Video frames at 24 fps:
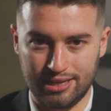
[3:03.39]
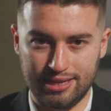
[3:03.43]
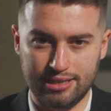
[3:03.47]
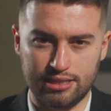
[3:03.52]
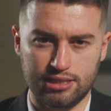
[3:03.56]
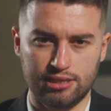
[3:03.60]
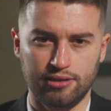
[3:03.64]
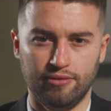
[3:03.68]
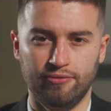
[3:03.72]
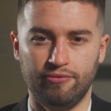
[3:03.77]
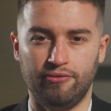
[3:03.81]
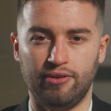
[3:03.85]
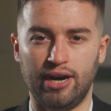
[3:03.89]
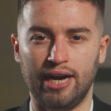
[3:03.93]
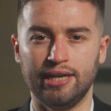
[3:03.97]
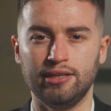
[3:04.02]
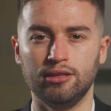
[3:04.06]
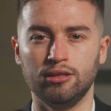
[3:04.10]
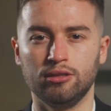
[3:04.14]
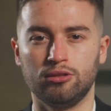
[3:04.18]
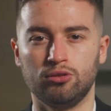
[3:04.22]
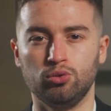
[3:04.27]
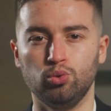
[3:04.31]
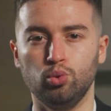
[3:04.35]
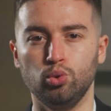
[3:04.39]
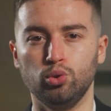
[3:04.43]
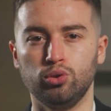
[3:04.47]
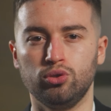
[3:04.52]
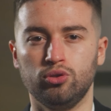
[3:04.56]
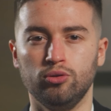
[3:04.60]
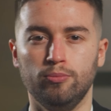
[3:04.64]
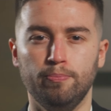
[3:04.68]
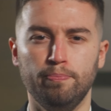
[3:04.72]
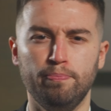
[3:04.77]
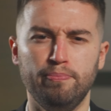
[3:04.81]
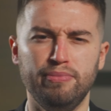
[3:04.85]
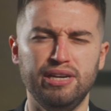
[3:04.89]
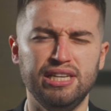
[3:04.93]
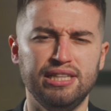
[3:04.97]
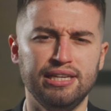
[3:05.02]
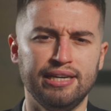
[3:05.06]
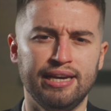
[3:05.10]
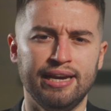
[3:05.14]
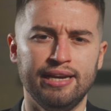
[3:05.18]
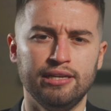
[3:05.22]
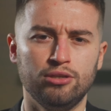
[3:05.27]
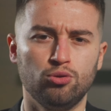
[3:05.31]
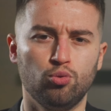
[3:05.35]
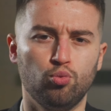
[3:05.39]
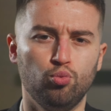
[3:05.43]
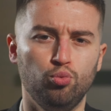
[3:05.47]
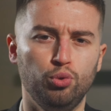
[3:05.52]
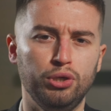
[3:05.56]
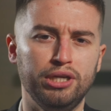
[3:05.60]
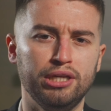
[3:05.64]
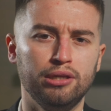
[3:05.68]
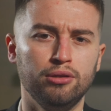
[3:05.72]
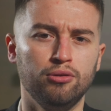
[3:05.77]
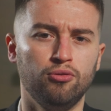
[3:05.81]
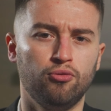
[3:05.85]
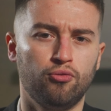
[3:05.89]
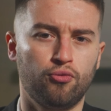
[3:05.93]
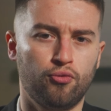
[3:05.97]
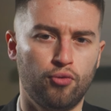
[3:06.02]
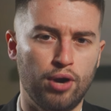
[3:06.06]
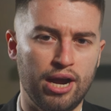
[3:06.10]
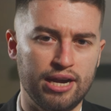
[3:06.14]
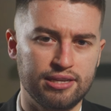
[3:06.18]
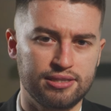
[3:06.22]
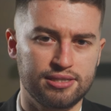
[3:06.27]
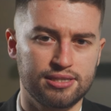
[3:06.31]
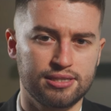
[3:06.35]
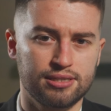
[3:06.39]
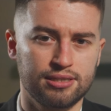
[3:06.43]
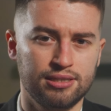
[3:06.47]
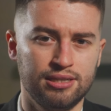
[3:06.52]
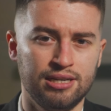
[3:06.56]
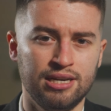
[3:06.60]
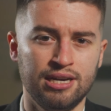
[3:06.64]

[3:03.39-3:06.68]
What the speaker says: it's a vital tool to mitigate real threats.